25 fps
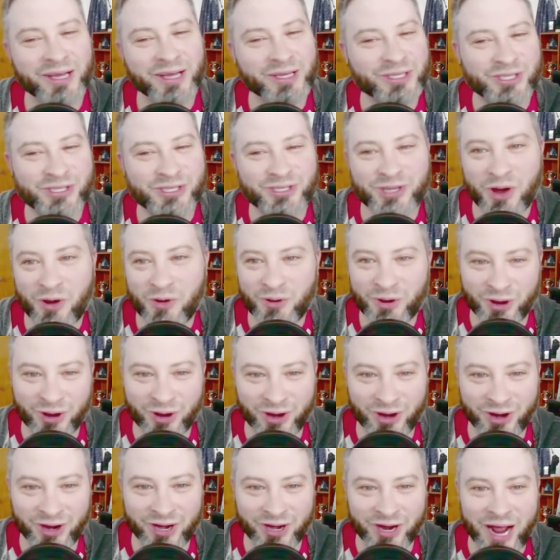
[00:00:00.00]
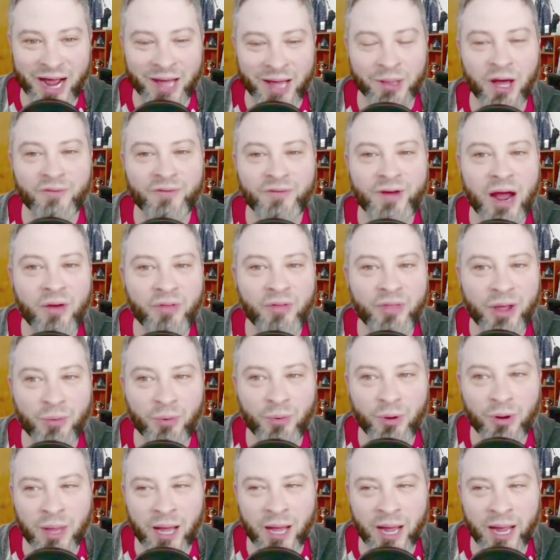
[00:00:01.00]
So good. I loved how they
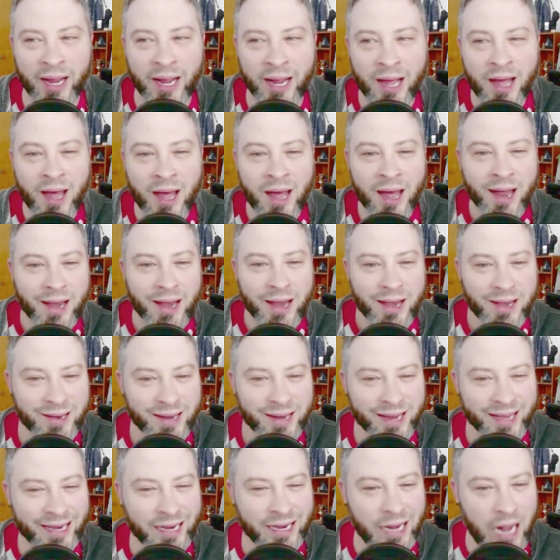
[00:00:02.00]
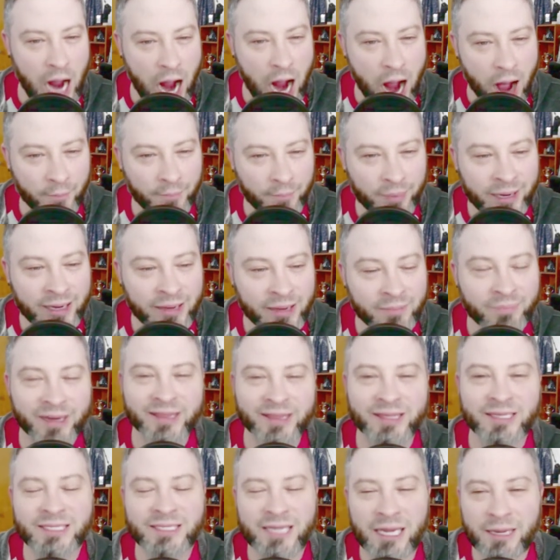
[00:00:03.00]
were like incompetent, but at
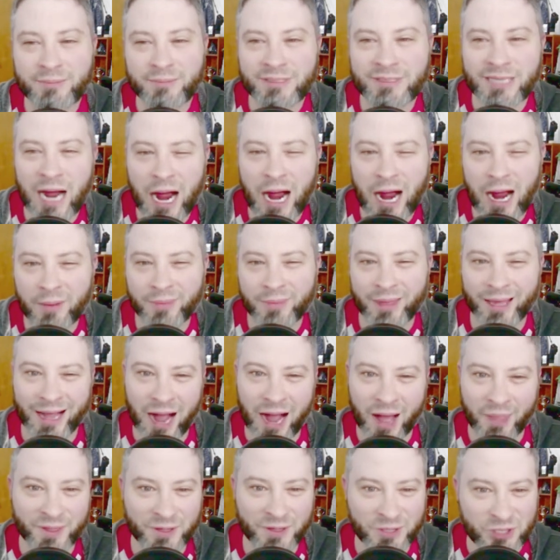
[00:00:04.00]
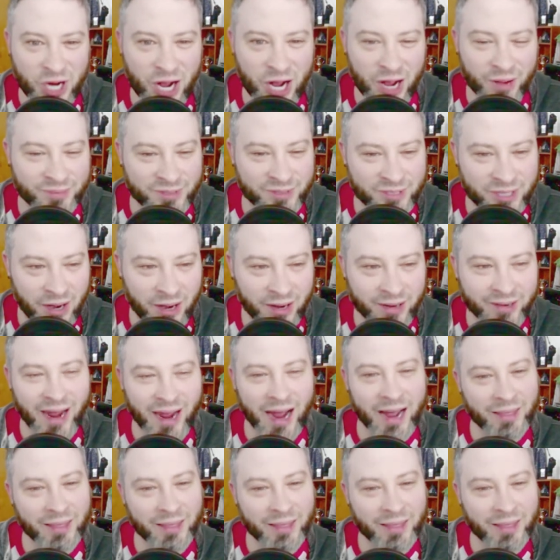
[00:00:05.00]
the same time, they got the job done.